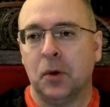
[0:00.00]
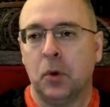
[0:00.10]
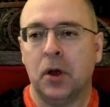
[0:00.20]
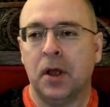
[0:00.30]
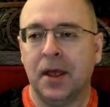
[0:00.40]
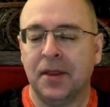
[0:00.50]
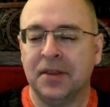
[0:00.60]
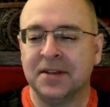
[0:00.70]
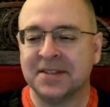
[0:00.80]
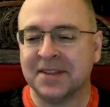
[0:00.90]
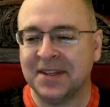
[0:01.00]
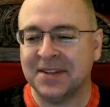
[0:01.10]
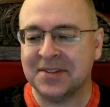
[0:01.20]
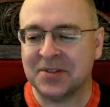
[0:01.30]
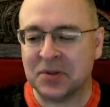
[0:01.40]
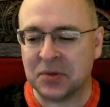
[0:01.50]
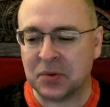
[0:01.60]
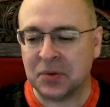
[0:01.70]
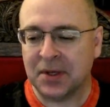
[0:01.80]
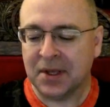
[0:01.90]
And this leads to
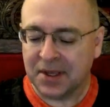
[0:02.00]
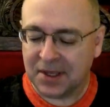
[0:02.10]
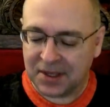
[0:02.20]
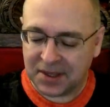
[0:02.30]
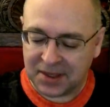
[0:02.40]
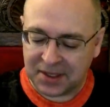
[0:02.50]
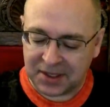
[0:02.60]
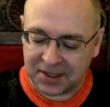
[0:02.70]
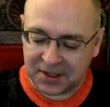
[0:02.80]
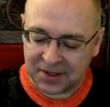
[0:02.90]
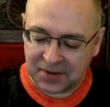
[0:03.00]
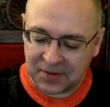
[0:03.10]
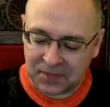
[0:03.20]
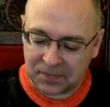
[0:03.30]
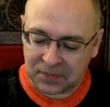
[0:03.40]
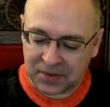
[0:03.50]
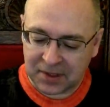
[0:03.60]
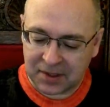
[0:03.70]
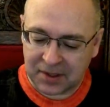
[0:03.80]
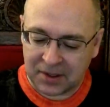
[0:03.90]
the
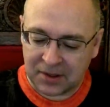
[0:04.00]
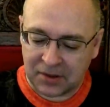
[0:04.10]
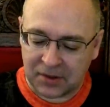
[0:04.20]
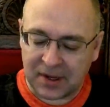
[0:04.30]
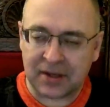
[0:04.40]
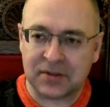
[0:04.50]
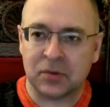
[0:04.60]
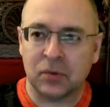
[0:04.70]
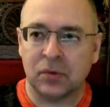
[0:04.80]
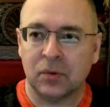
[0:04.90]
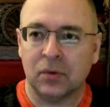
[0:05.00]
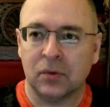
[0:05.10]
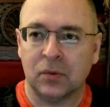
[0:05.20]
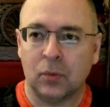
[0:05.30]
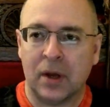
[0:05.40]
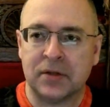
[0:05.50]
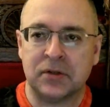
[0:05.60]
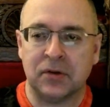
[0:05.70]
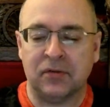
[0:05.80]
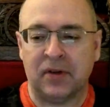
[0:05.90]
next Western
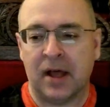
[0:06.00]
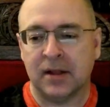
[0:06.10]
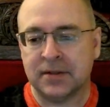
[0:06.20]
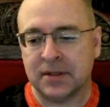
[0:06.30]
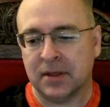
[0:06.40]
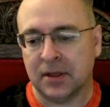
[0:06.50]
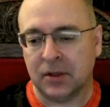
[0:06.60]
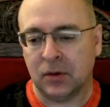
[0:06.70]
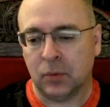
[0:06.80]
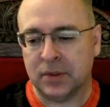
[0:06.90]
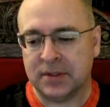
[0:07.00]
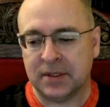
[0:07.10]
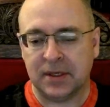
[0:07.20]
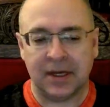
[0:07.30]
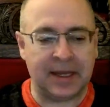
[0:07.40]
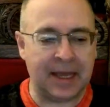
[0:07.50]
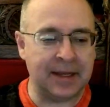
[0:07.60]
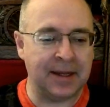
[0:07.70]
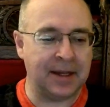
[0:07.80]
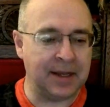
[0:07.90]
fallacy that we see again and
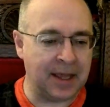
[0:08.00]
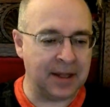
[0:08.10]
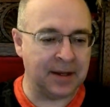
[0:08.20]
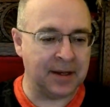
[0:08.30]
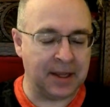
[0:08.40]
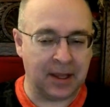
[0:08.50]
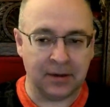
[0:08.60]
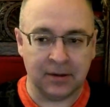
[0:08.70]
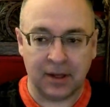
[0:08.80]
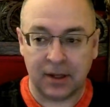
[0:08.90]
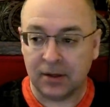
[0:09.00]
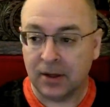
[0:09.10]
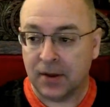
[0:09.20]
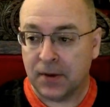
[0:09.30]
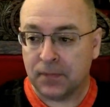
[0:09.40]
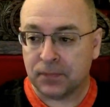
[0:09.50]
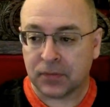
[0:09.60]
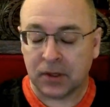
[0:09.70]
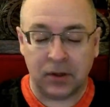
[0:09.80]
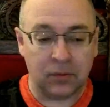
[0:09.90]
again and again. And
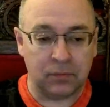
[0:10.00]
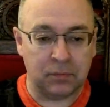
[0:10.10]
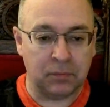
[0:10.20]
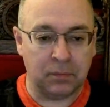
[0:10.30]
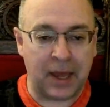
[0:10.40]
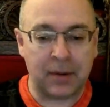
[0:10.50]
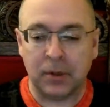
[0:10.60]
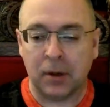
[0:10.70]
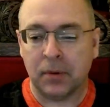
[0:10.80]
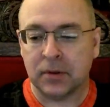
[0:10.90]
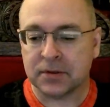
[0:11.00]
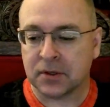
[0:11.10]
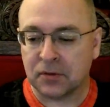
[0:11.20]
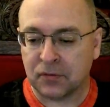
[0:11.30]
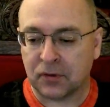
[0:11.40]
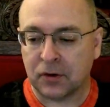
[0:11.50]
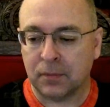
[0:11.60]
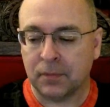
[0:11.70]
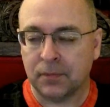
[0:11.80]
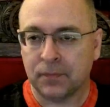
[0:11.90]
back me up on this. Confirm
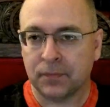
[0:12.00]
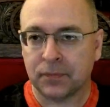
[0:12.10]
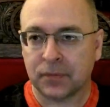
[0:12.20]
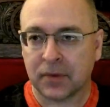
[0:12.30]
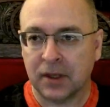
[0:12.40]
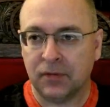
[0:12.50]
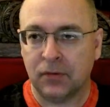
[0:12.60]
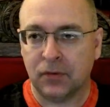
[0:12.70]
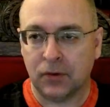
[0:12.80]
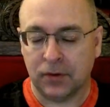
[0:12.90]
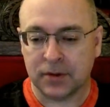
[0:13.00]
if you've heard this.